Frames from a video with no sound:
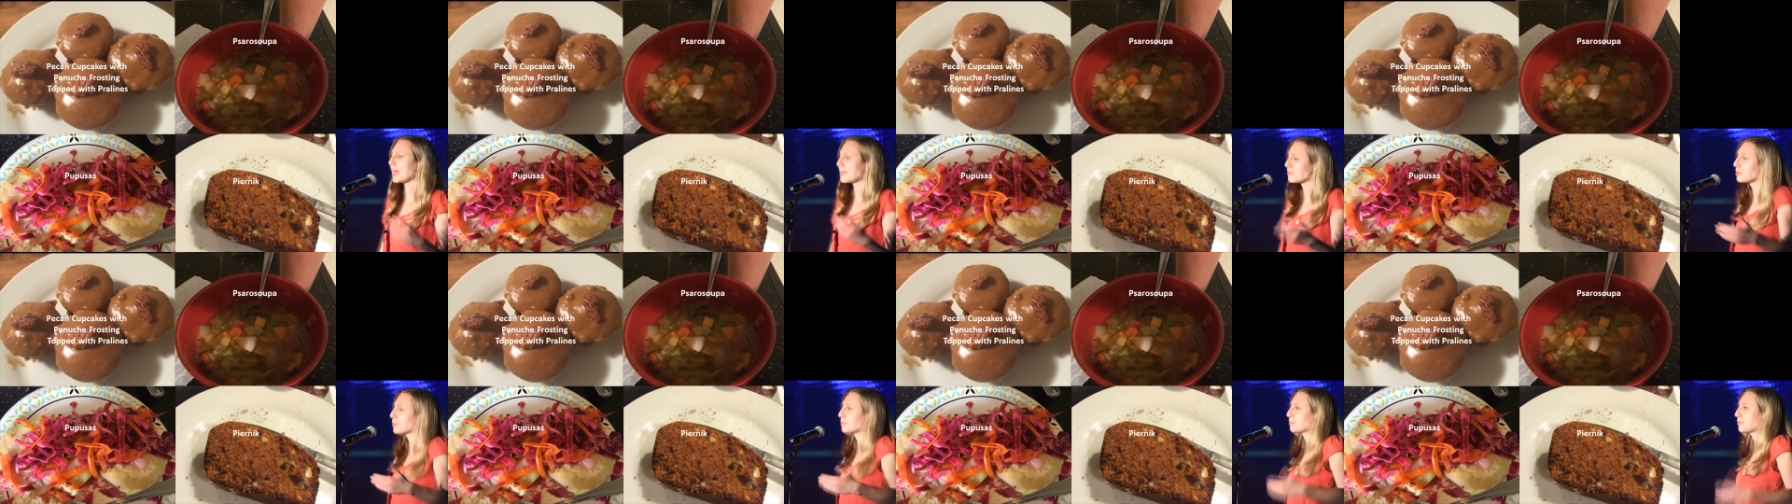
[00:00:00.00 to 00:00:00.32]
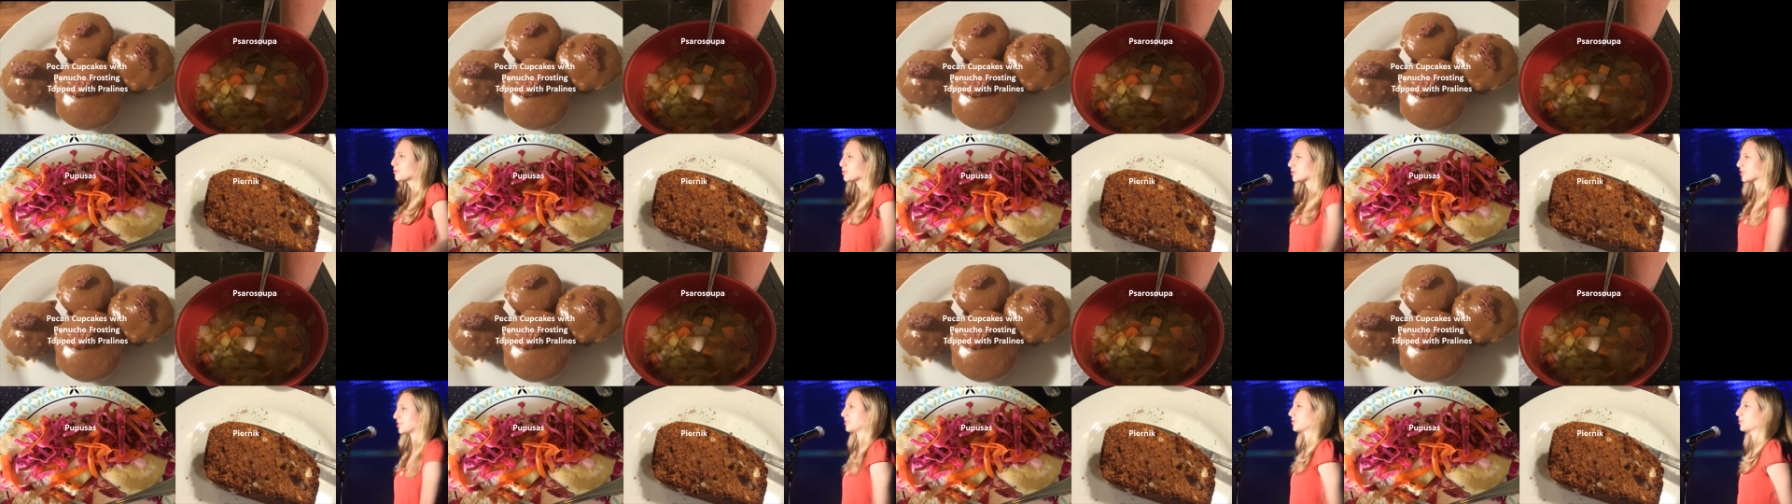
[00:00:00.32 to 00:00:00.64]
and
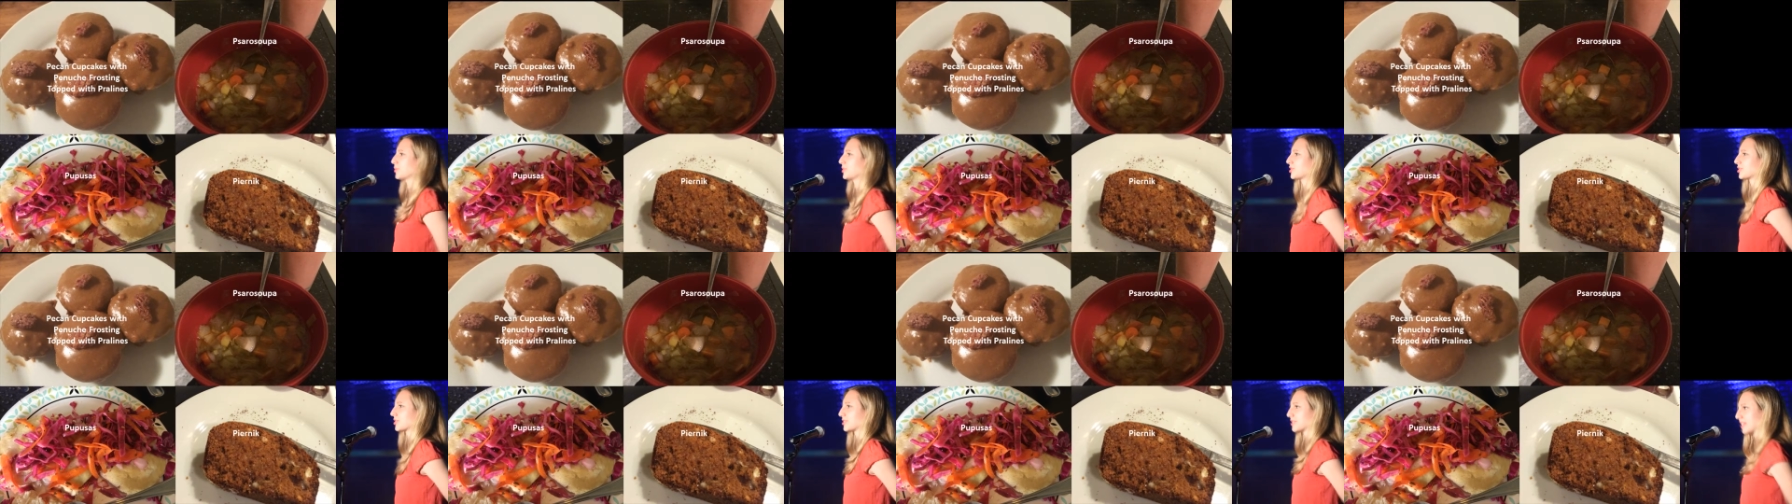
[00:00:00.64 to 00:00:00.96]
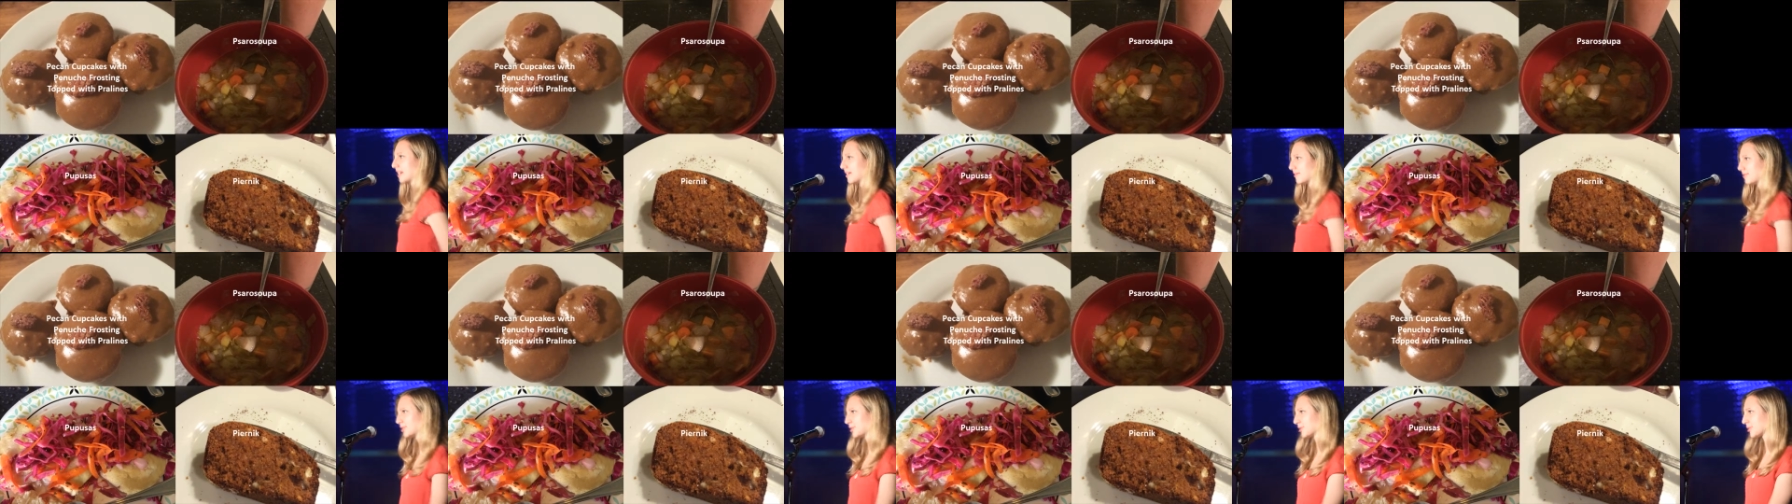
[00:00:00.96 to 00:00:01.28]
pupusas, which are
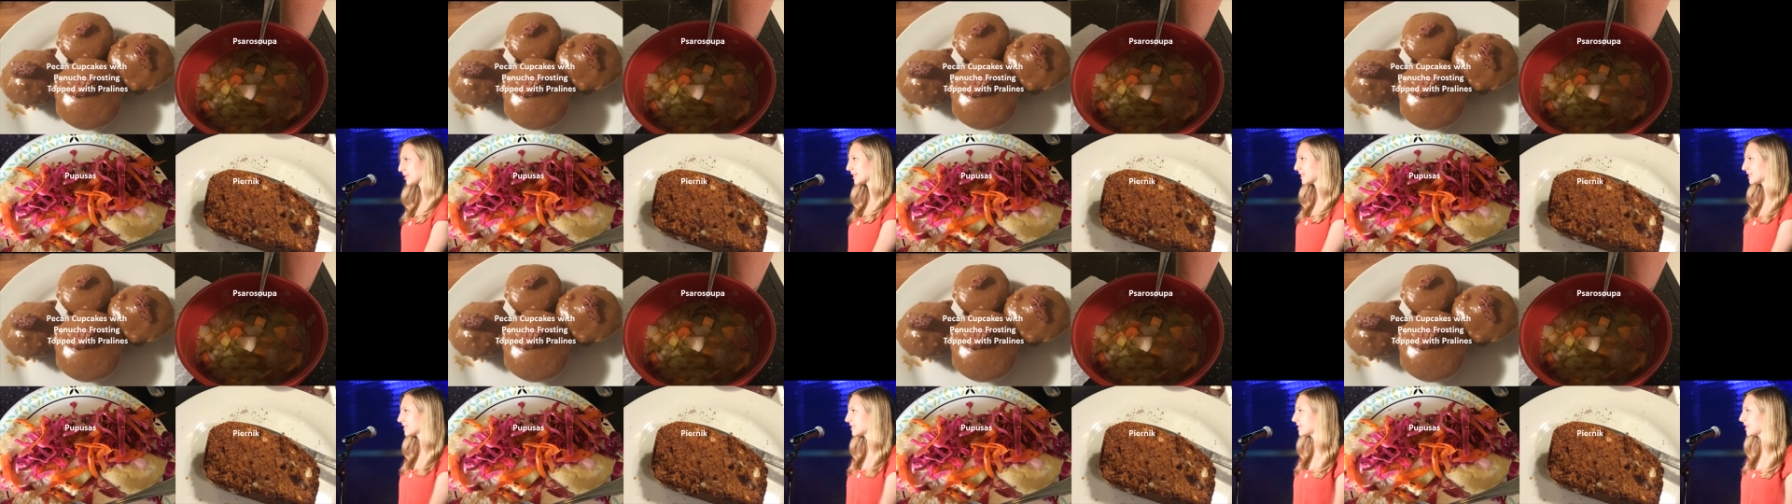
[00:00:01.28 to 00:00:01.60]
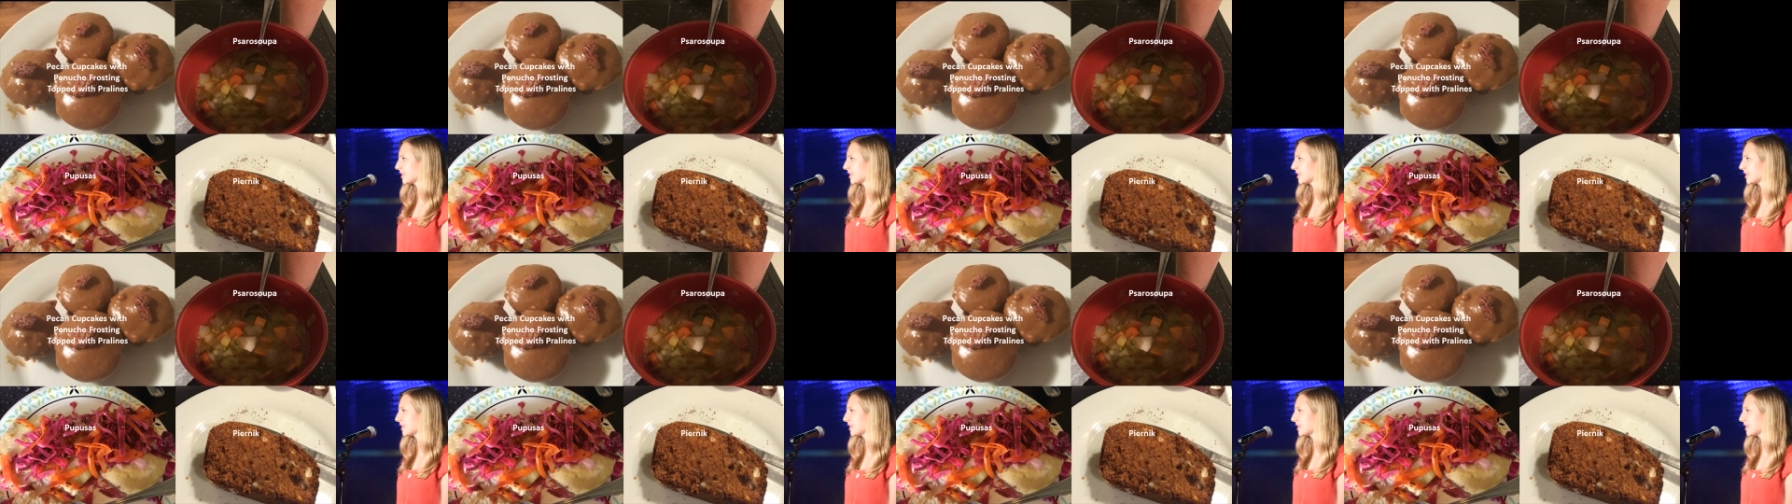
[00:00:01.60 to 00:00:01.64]
Salvadorian